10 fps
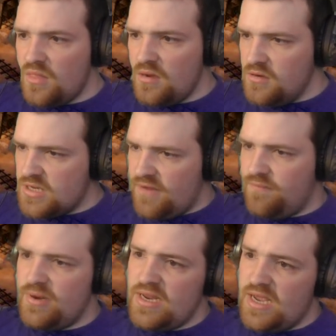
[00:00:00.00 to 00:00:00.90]
I
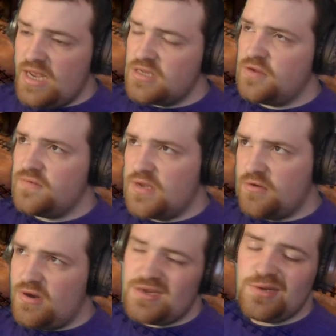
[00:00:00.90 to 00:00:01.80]
haven't played airsofting
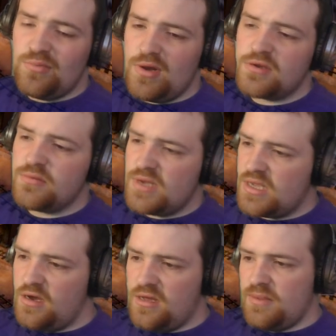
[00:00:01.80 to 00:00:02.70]
or actually worked on my
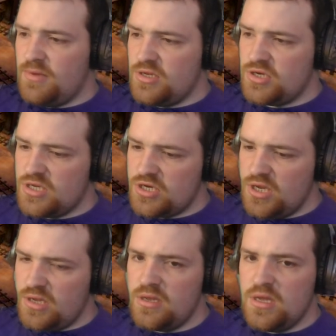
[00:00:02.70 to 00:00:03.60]
car that much this
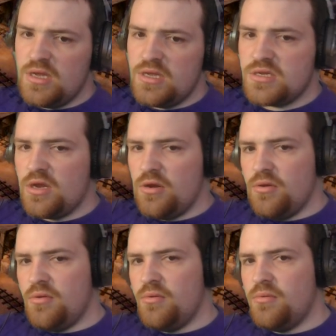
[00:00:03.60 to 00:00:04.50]
year.
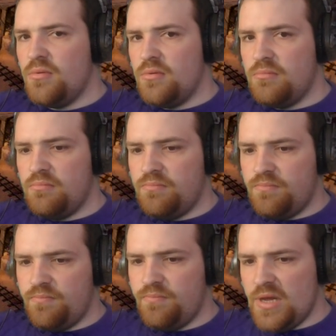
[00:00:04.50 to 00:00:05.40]
So
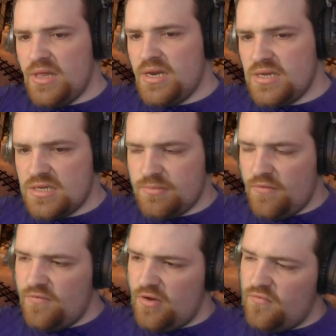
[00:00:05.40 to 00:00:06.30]
by the end of this
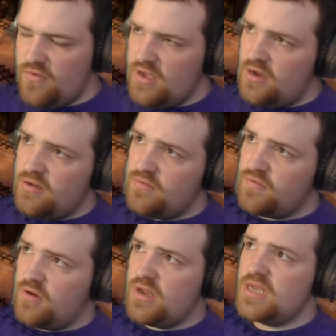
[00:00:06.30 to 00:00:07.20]
month, hopefully I'd have
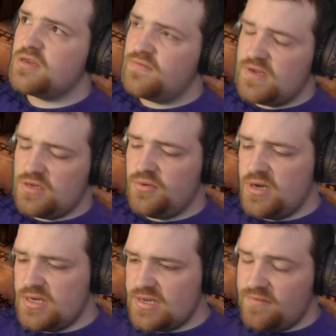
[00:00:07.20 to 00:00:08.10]
gone airsofting
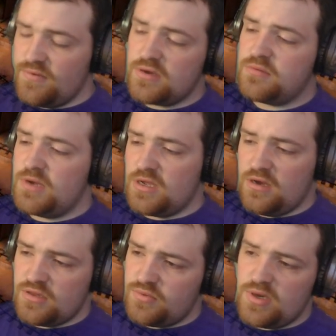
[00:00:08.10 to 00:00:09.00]
twice. I've worked on my
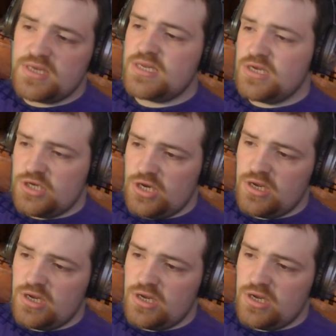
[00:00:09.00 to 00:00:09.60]
car twice this year.